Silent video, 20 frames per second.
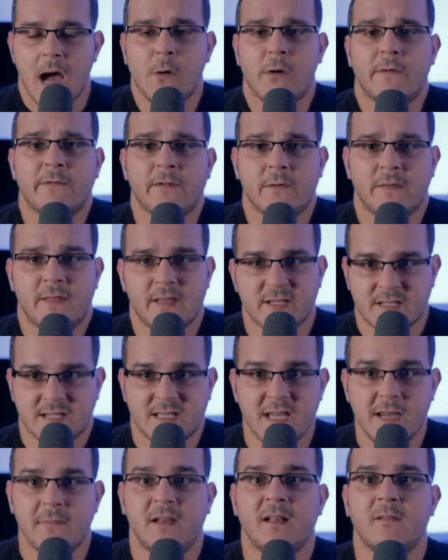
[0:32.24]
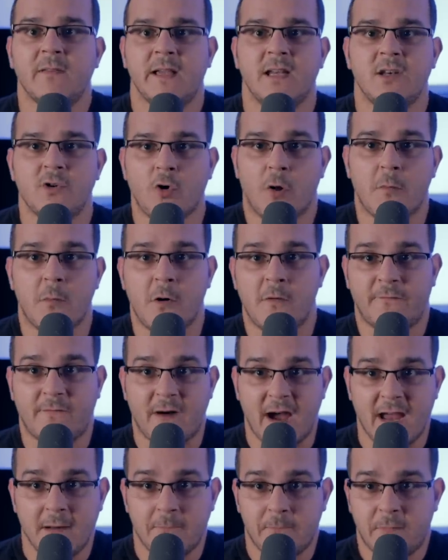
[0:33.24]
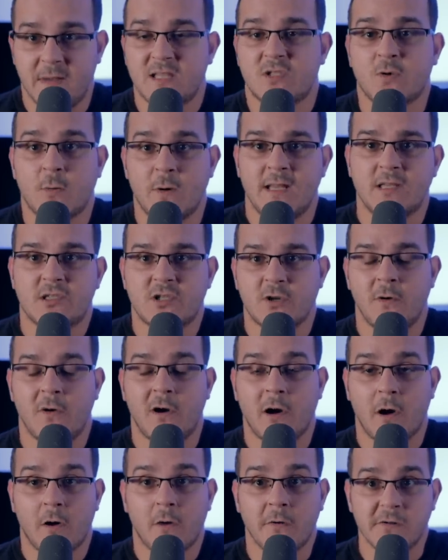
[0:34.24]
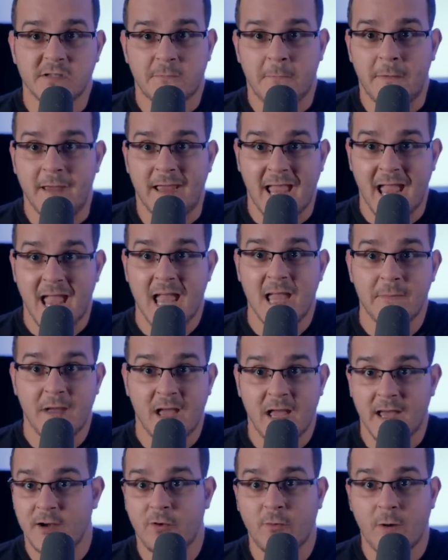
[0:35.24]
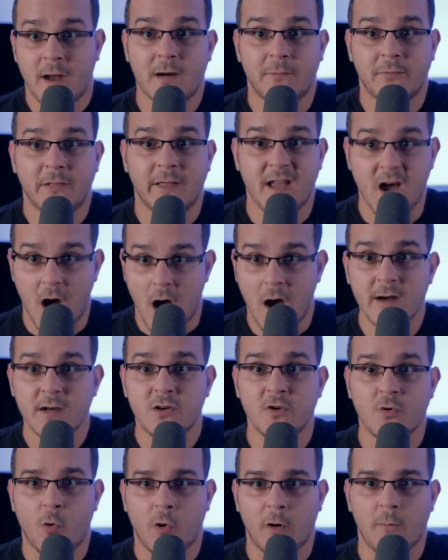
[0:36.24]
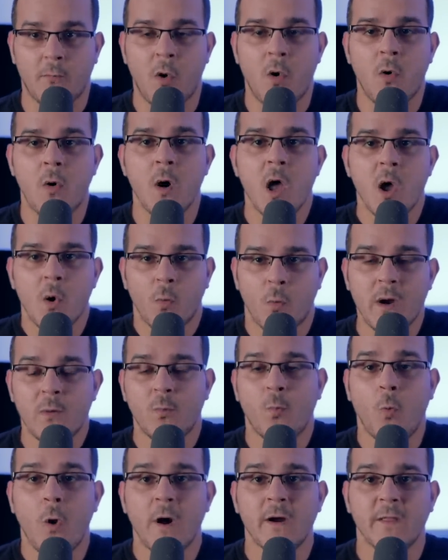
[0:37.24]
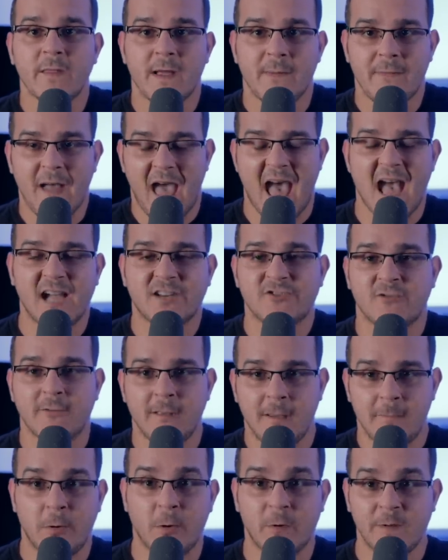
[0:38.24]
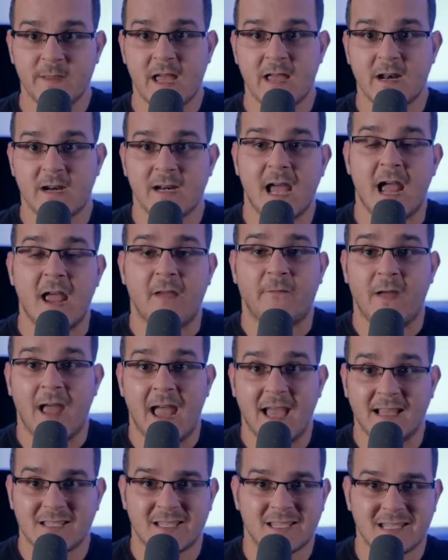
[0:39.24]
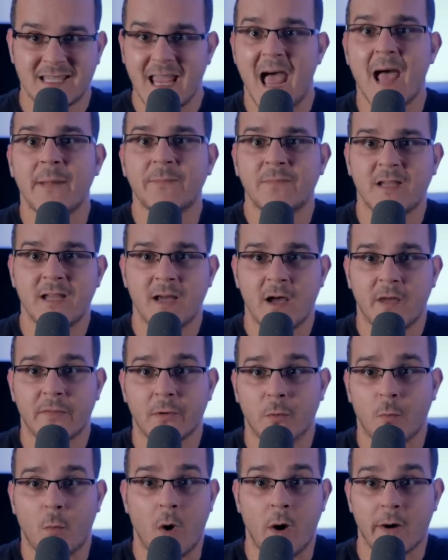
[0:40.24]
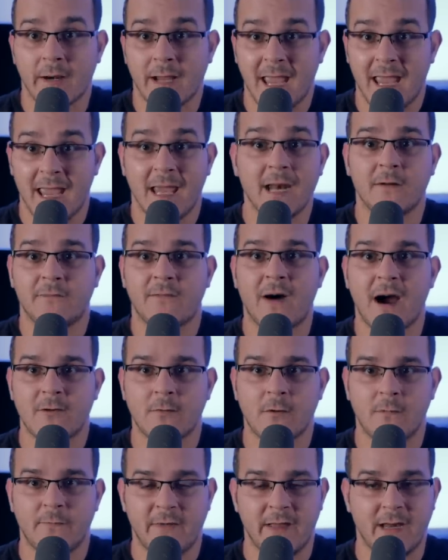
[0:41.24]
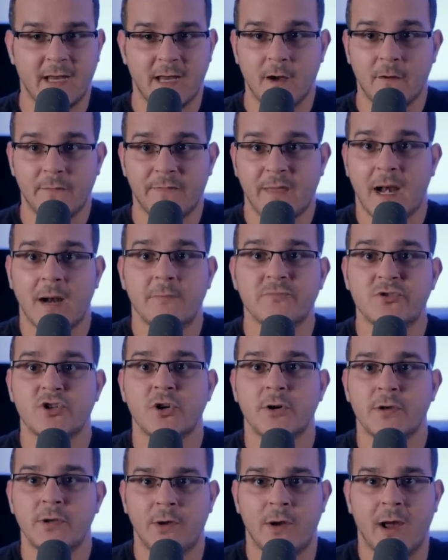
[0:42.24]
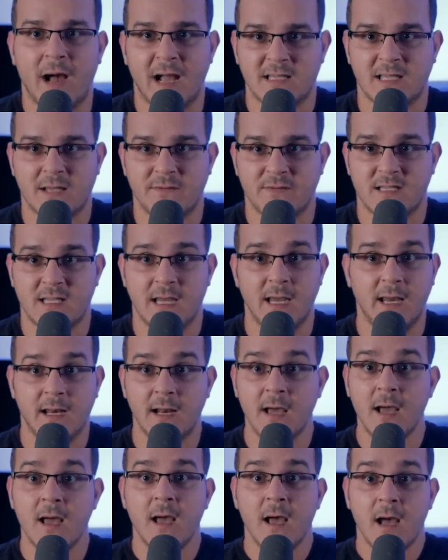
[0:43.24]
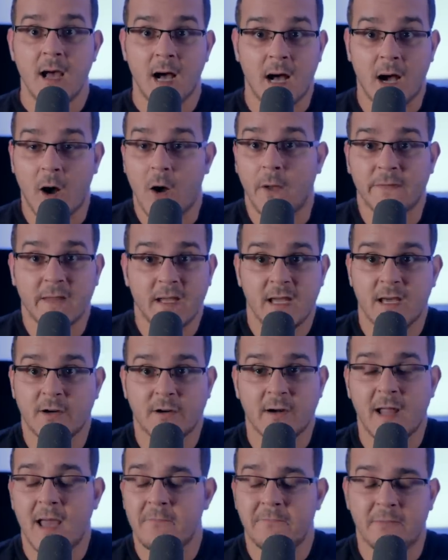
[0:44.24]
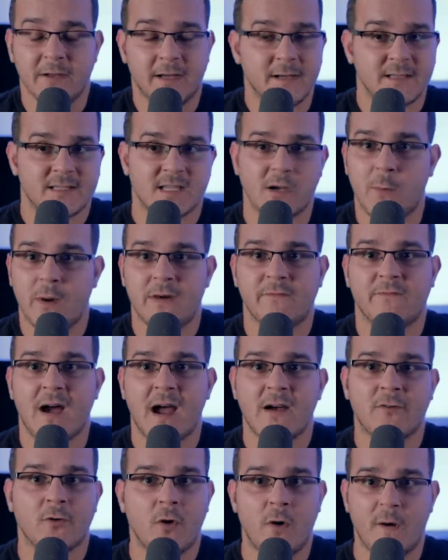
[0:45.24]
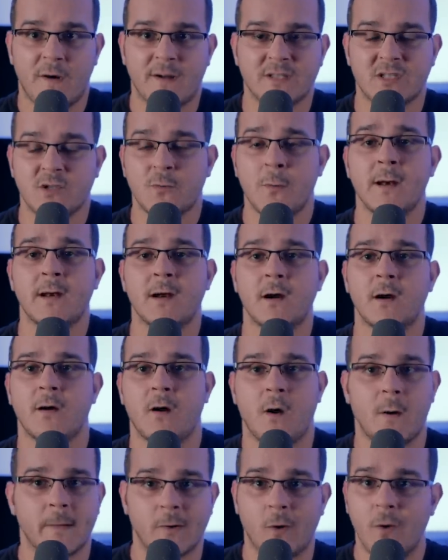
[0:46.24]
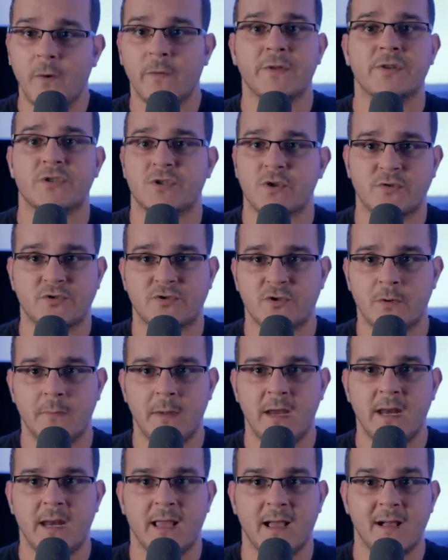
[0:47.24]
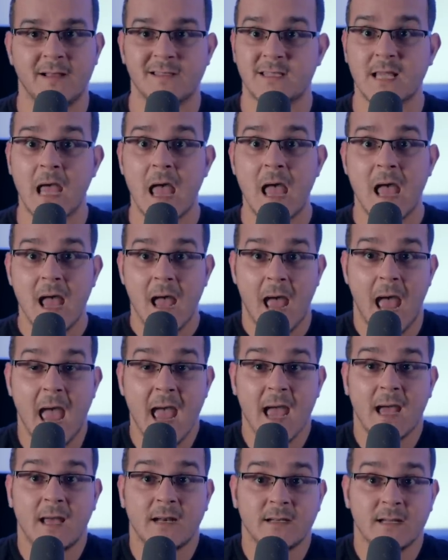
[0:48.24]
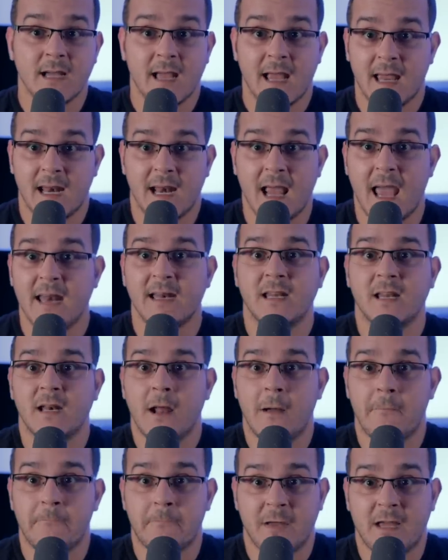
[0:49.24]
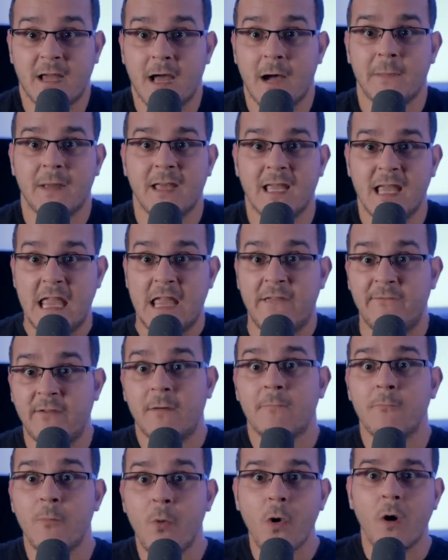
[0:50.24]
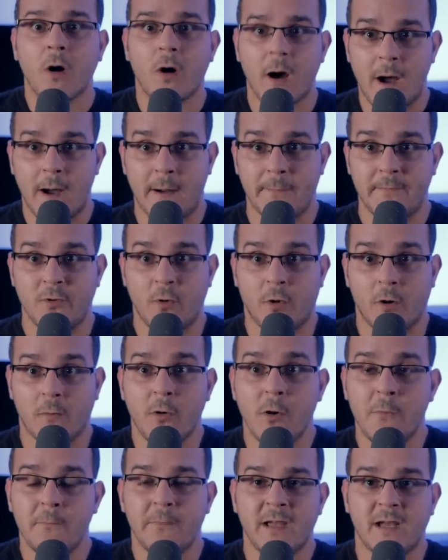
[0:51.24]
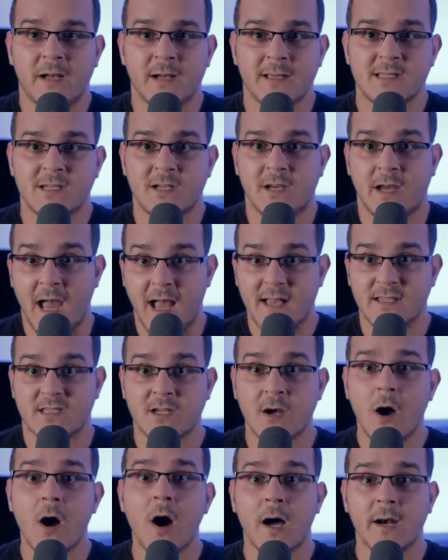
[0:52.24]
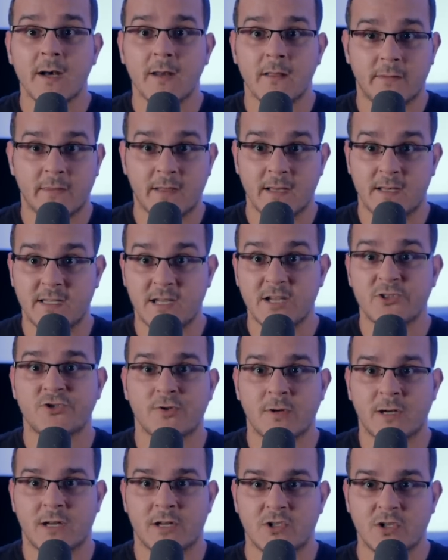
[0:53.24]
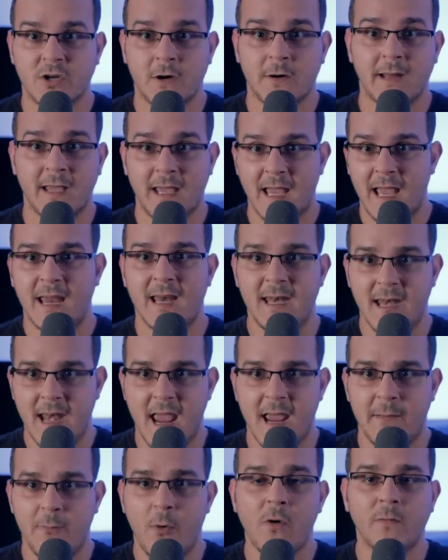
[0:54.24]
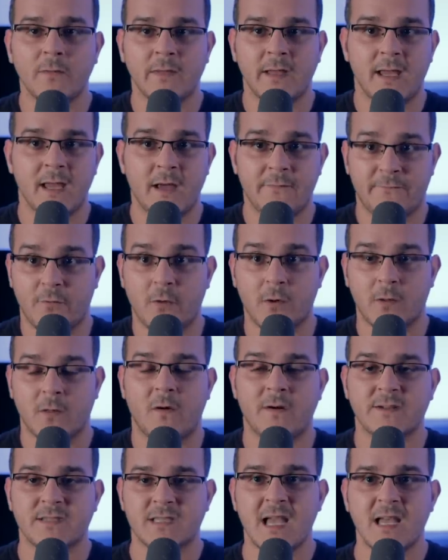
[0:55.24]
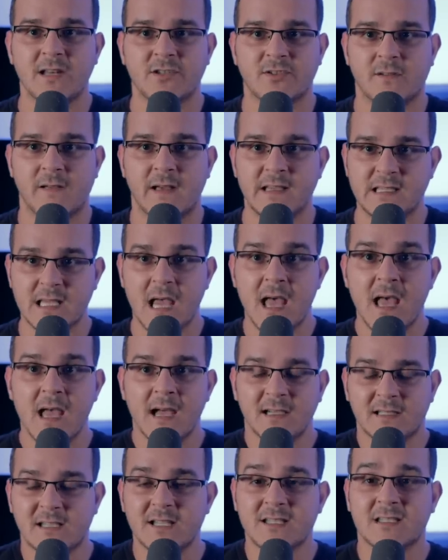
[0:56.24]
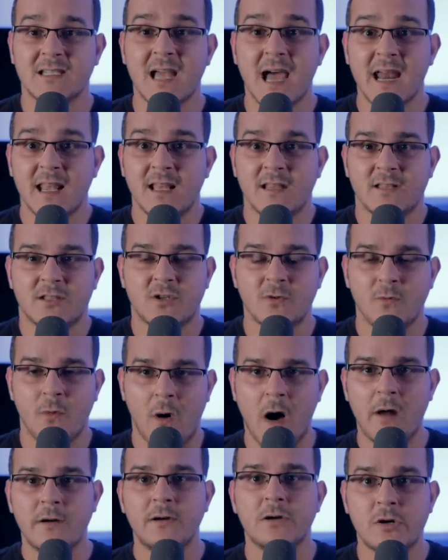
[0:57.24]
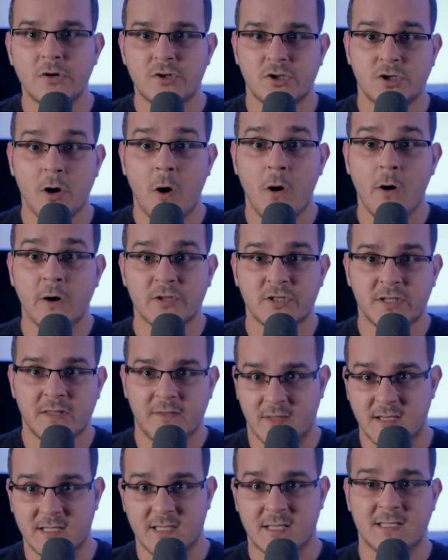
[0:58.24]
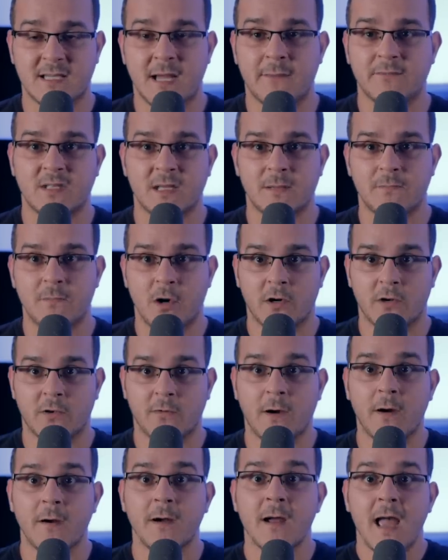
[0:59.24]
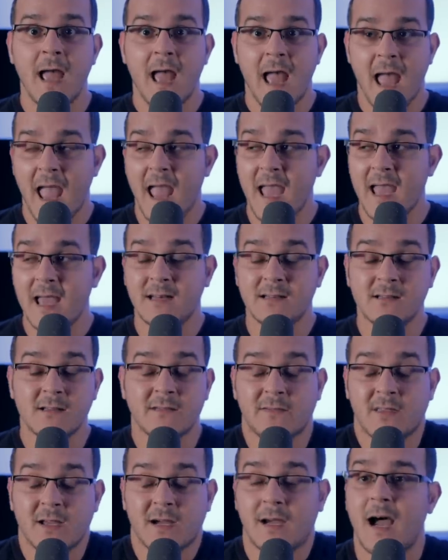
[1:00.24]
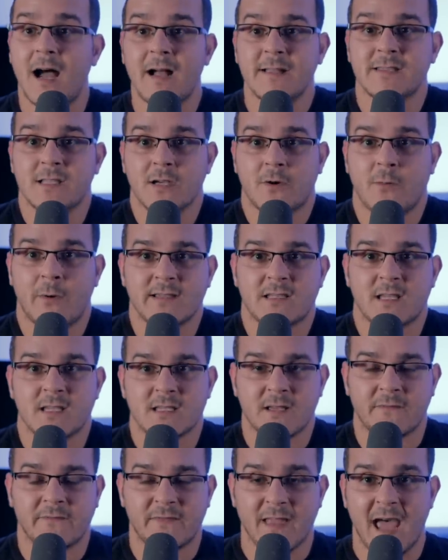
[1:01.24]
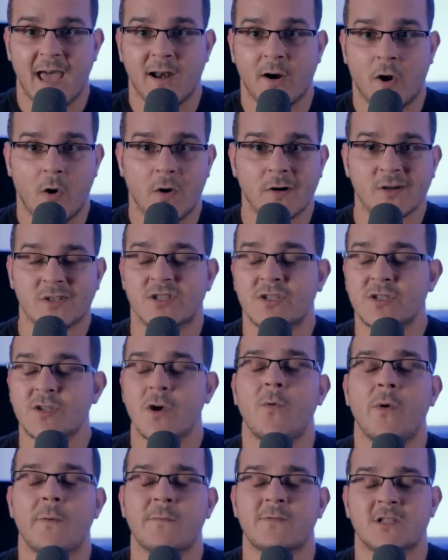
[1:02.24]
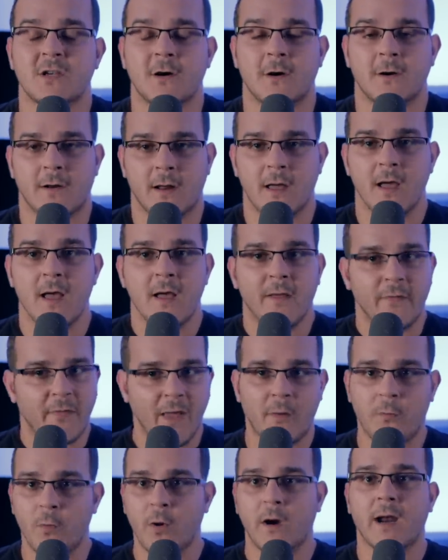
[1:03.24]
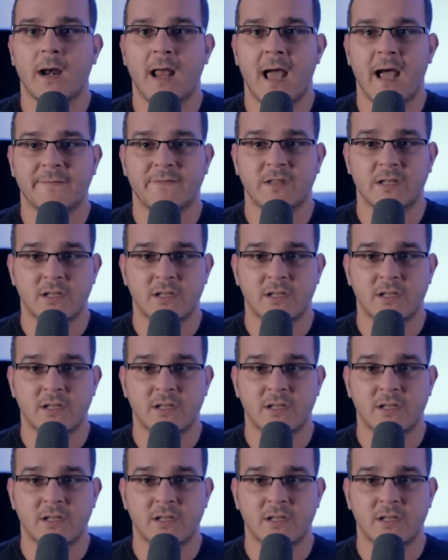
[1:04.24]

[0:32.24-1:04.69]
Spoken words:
However, this seemingly normal fight between two girls became incredibly unnormal when one of them actually pulled out a knife and stabbed the other one in a viral video that I'm sure you guys have seen on the internet because it went viral on Twitter, on all the social medias. And it ended up becoming even more abnormal because Gasco, the district attorney in name only for Los Angeles, decided to undercharge this attempted murderer. And the consequences of that are so absurd that we're going to have